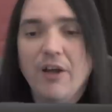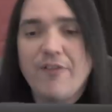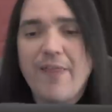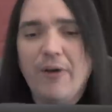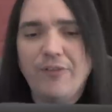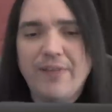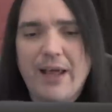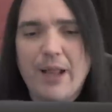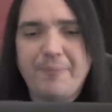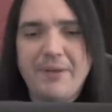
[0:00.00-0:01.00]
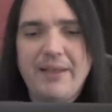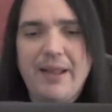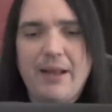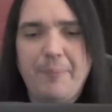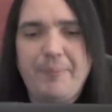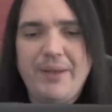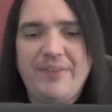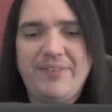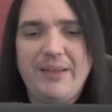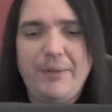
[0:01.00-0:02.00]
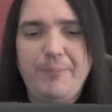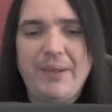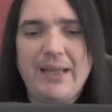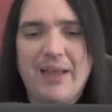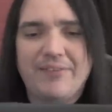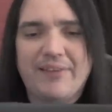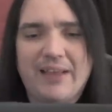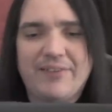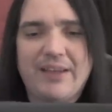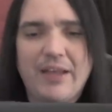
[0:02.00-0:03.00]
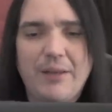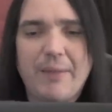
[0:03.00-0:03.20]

For those not up to date on PCBS lexicon,